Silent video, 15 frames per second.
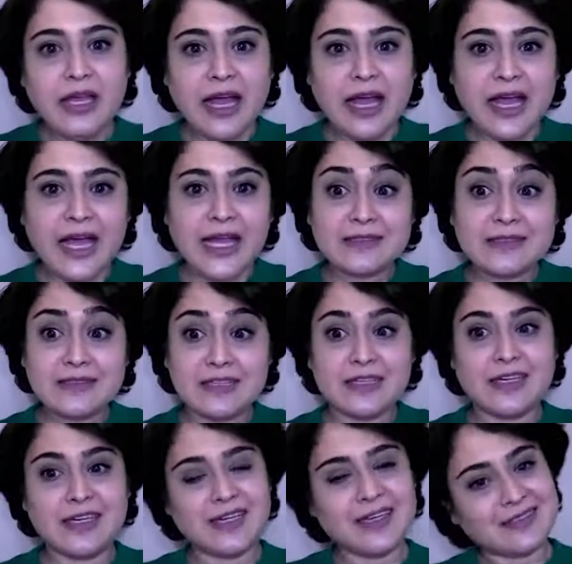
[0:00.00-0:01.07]
And
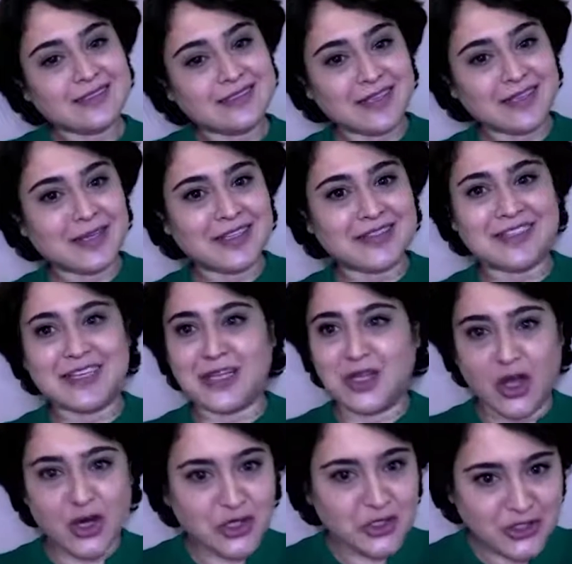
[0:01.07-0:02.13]
the
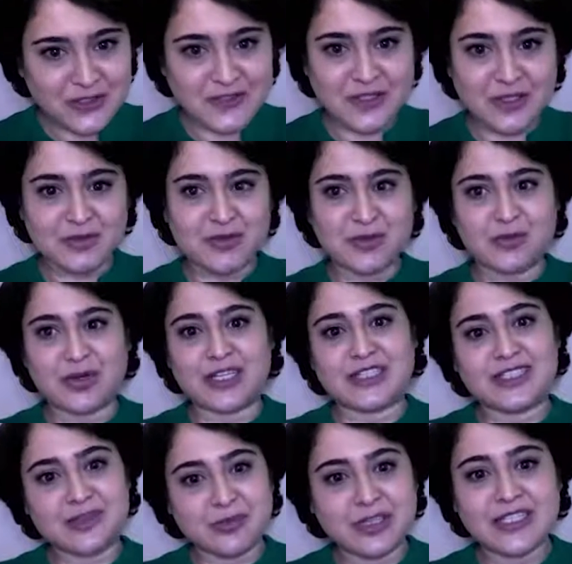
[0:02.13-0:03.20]
largest of the one
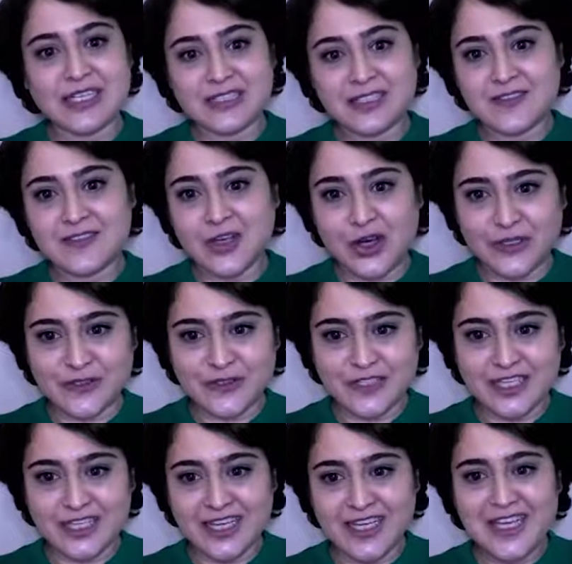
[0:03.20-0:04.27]
that is
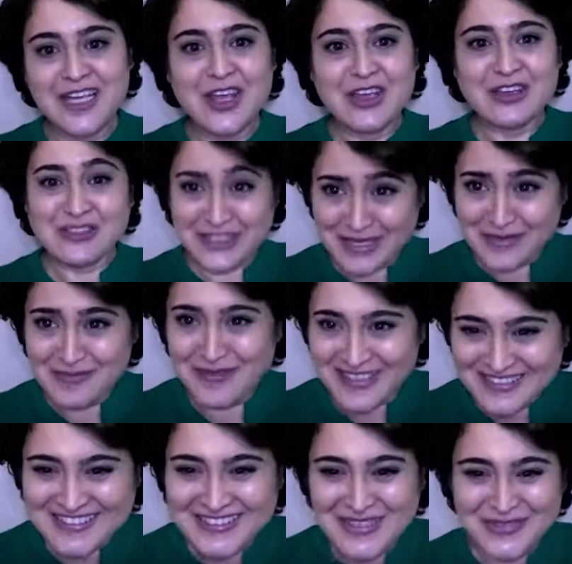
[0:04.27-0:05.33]
causing
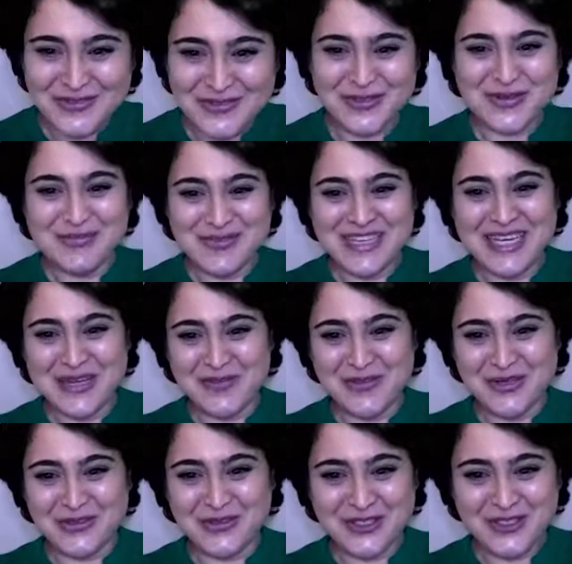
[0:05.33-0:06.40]
sleepless nights for me and
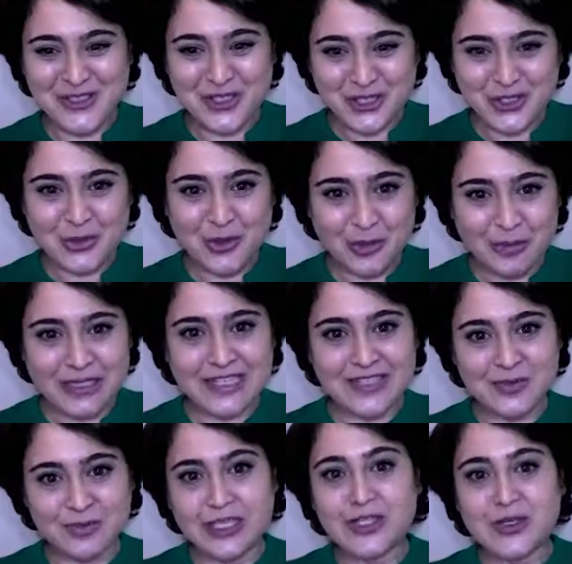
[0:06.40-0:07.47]
my research group
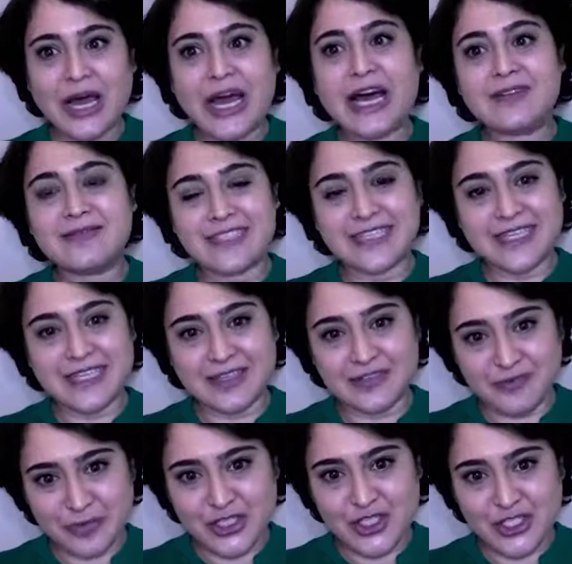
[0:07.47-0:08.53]
is when you have the
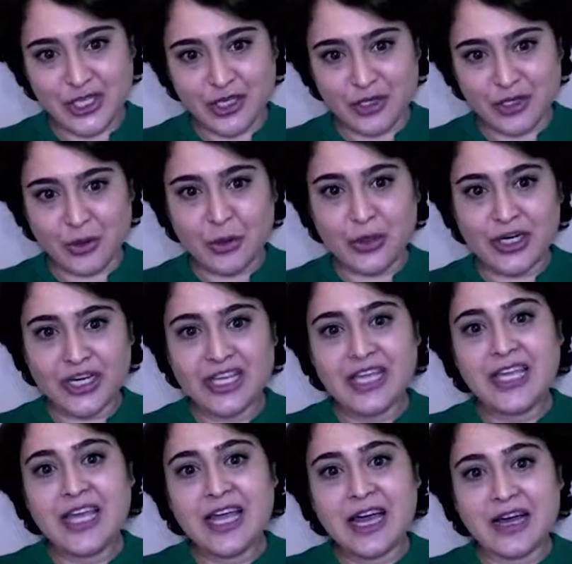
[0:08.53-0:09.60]
FPGA core
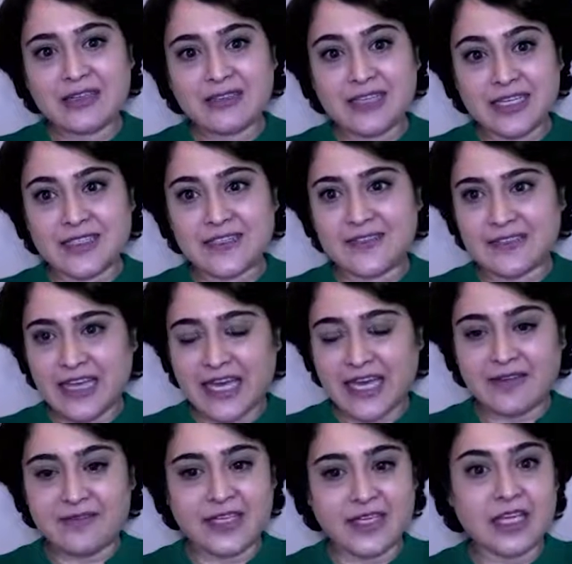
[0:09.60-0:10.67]
that is
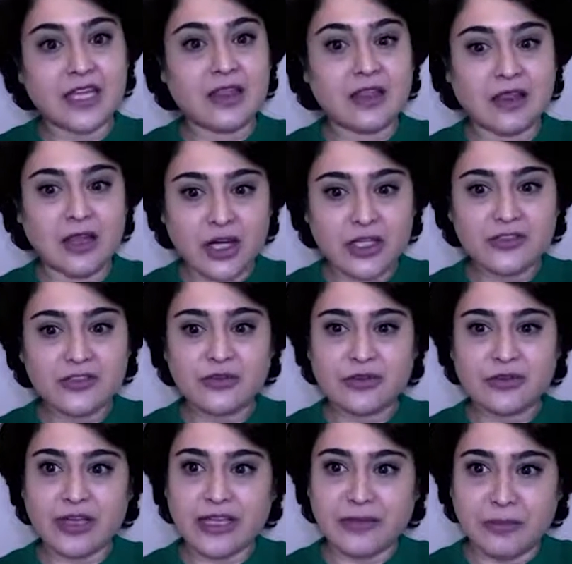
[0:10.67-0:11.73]
having a lot
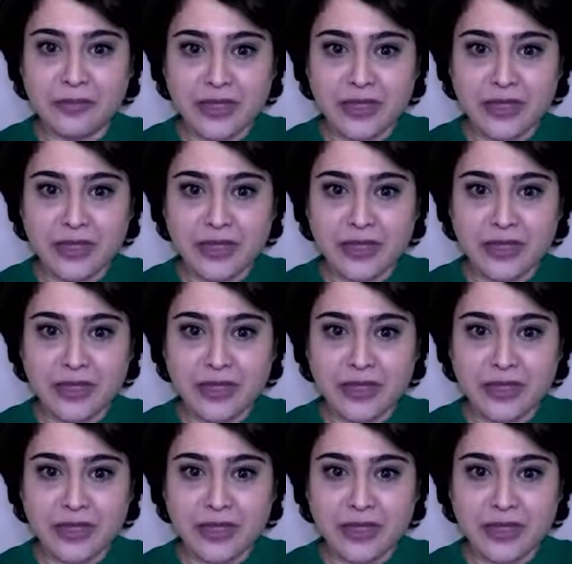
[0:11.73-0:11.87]
and